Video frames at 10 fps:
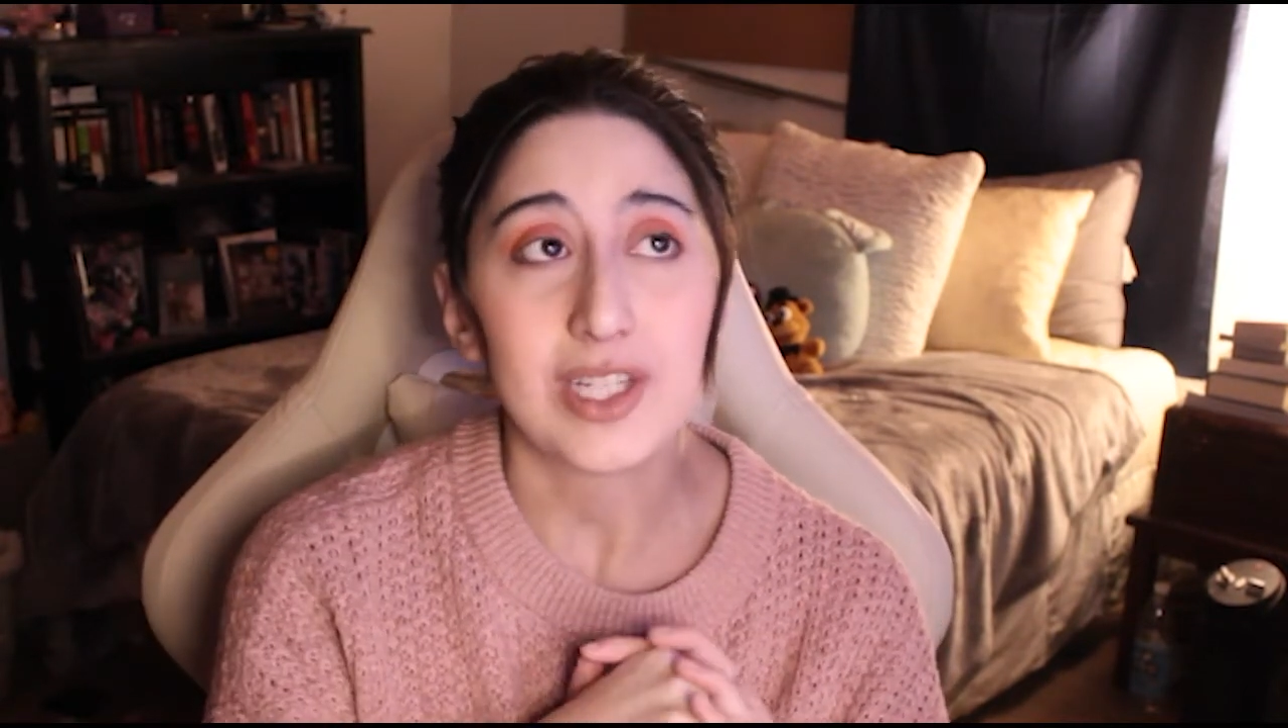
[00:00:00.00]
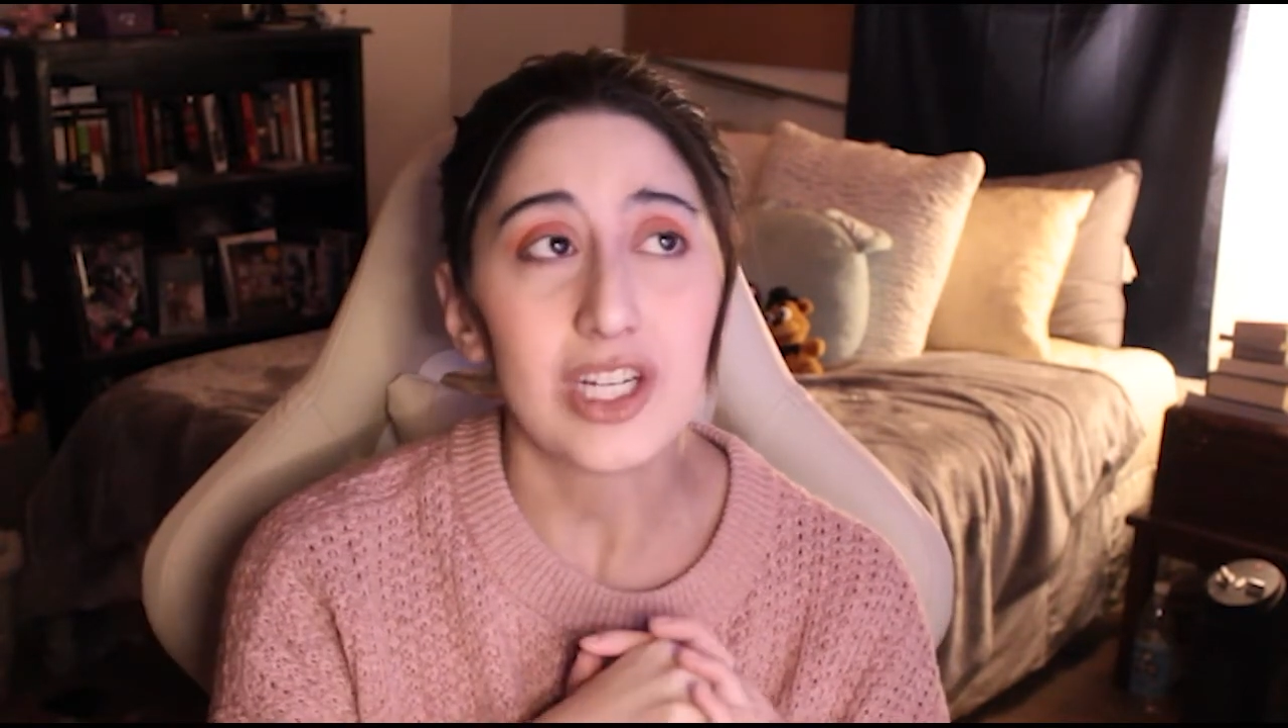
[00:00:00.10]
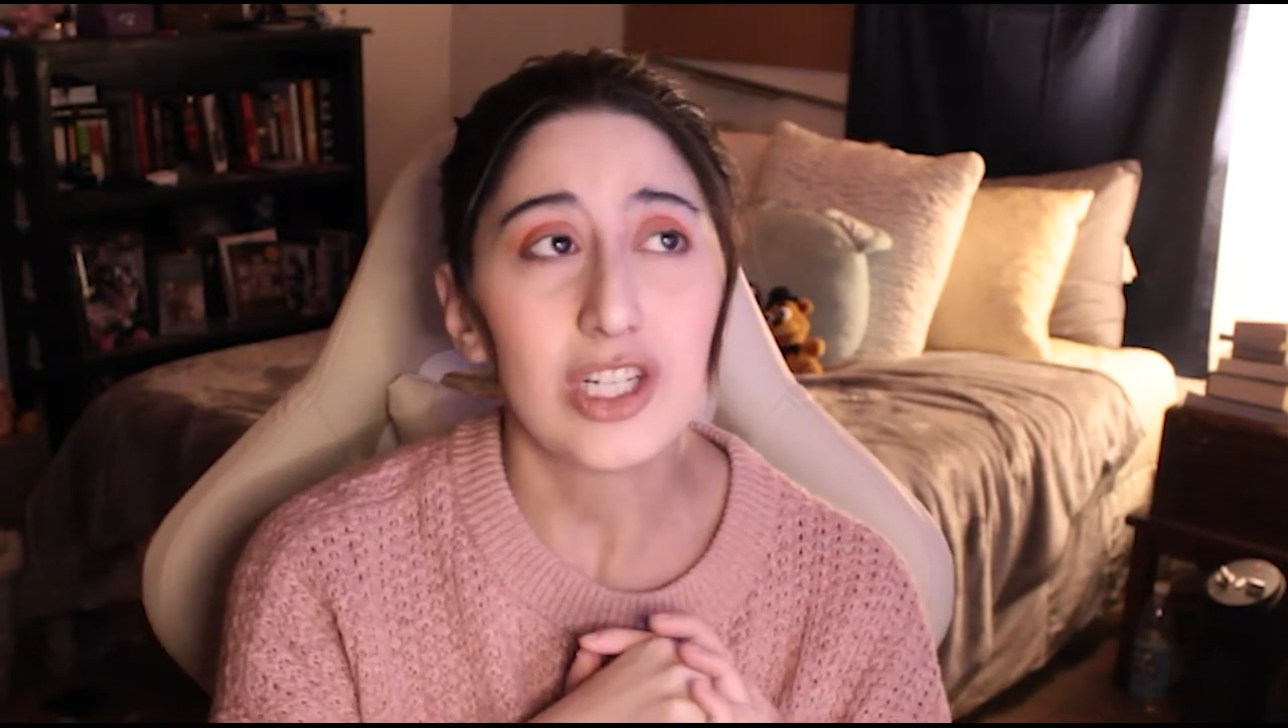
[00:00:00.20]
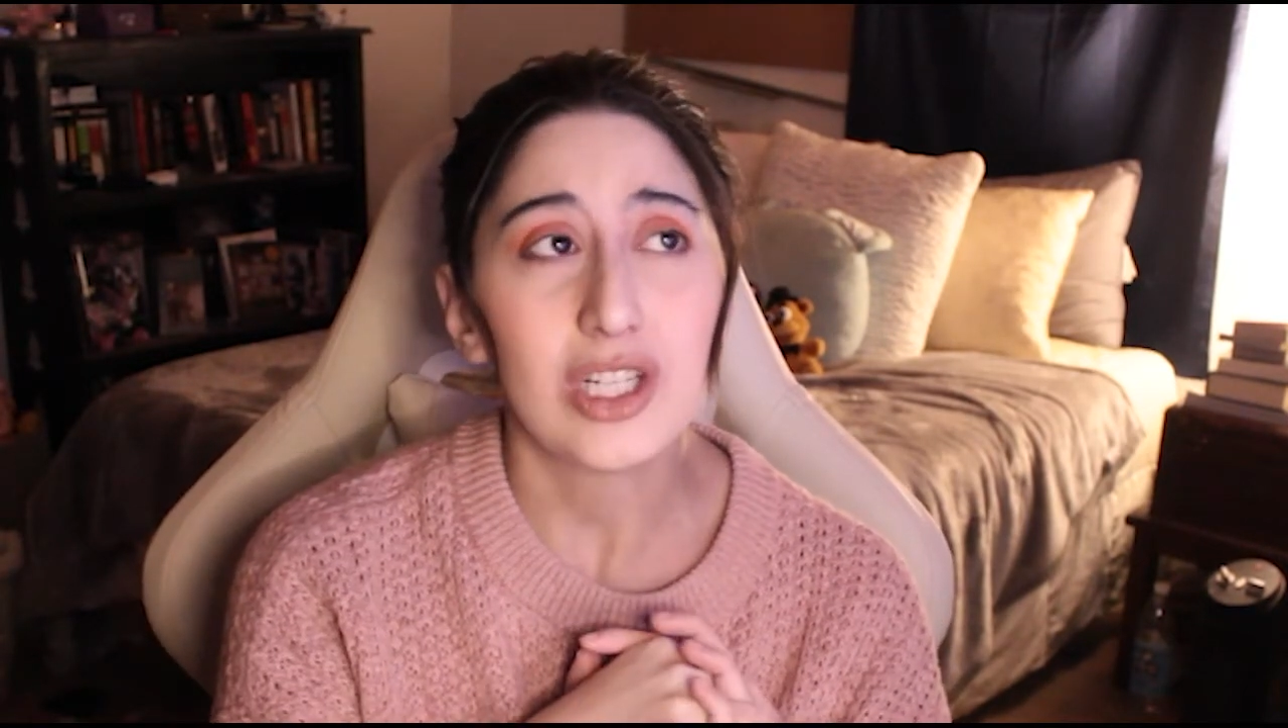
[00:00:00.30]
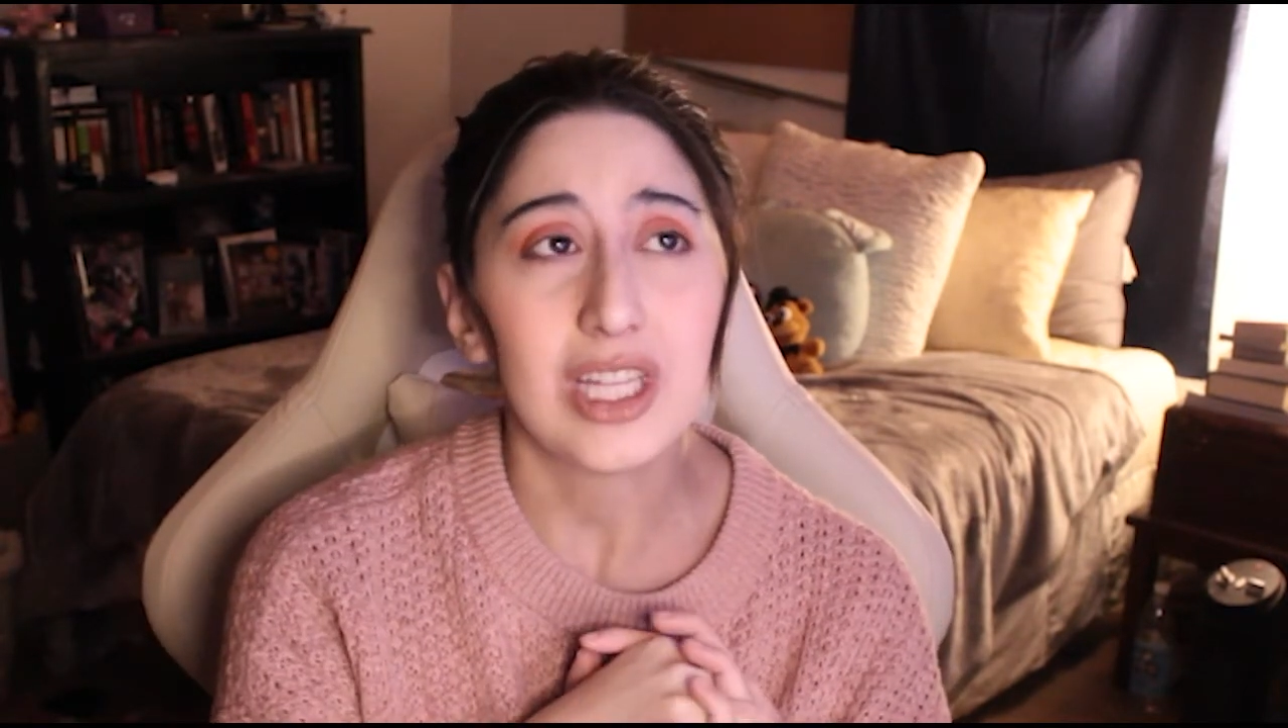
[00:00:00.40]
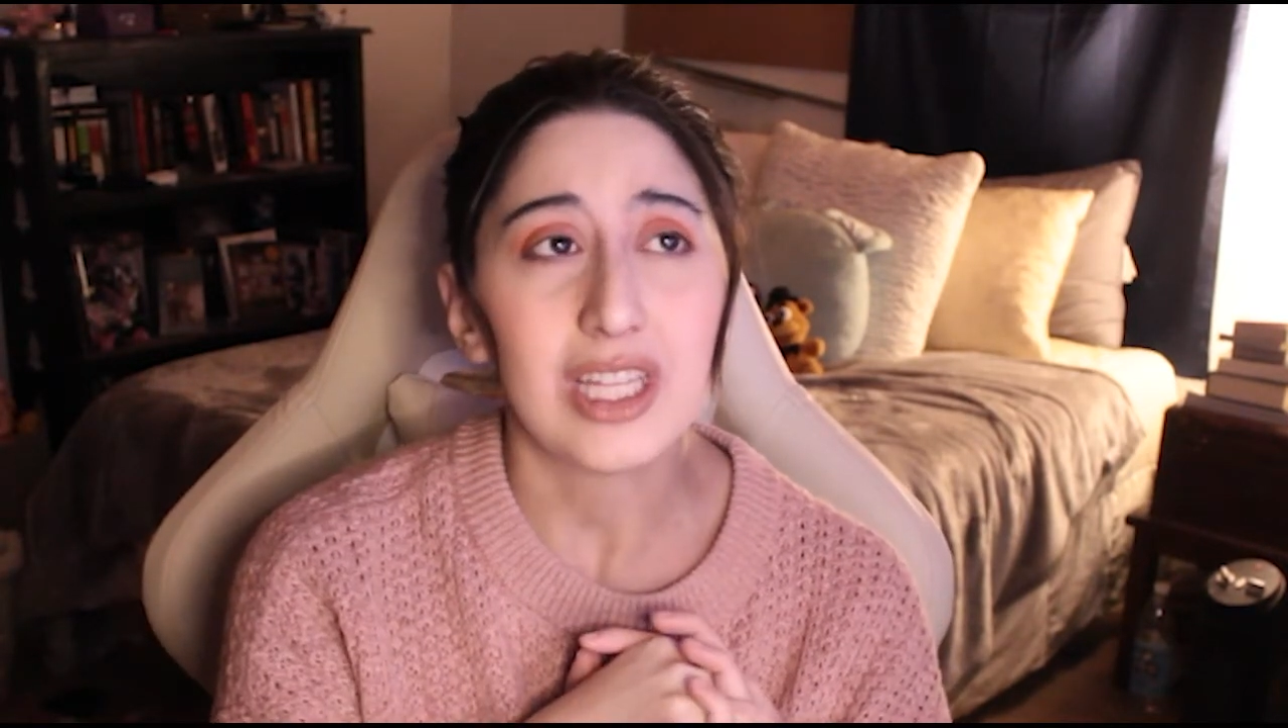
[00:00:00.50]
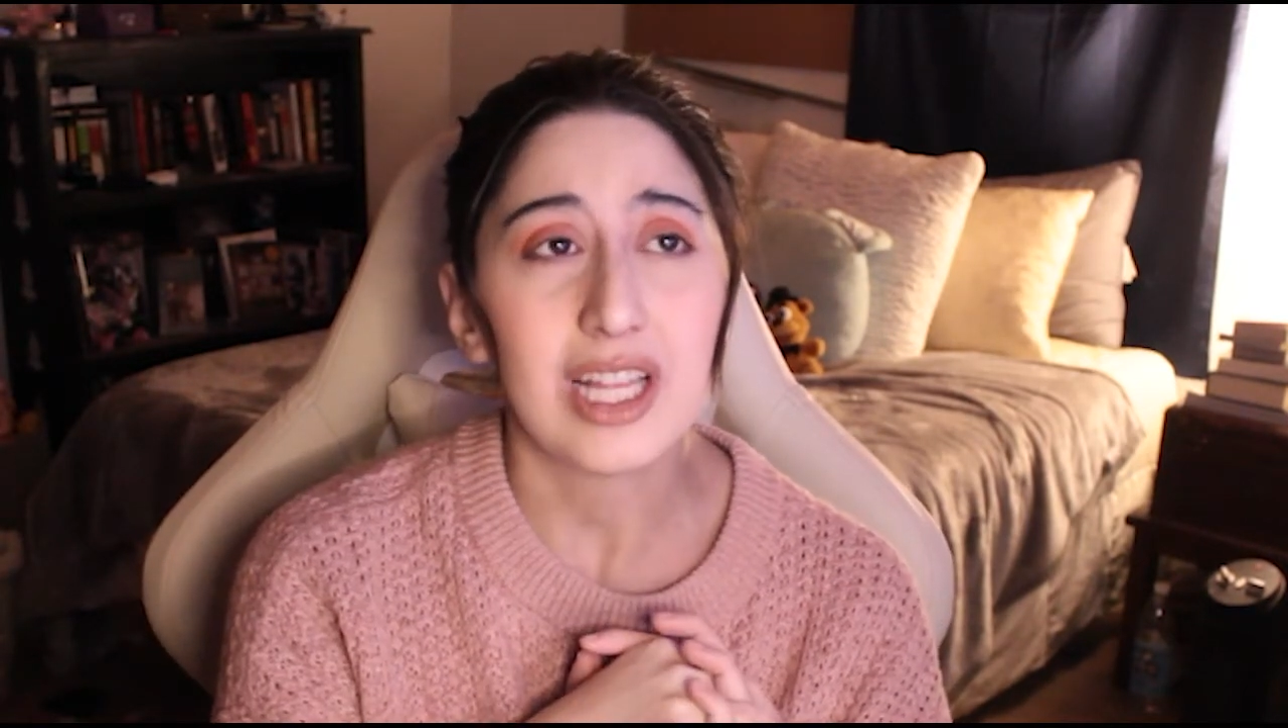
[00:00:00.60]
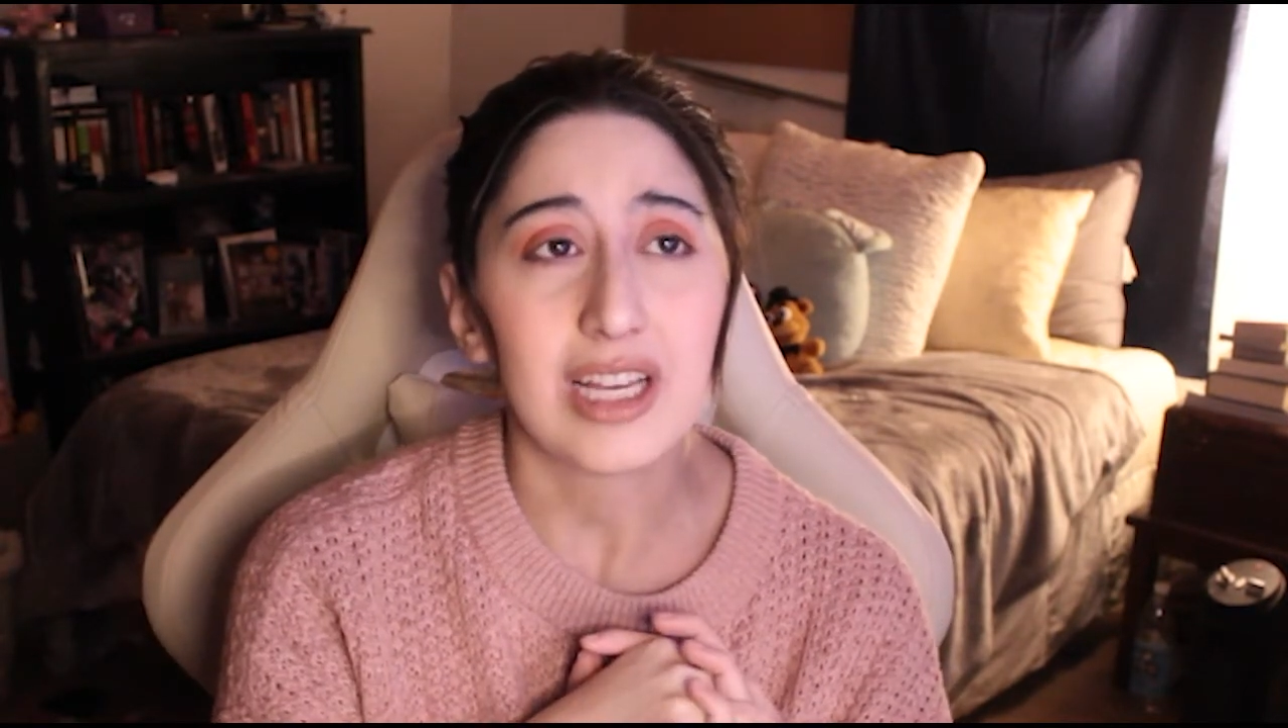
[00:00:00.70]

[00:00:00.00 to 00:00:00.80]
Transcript: which actually the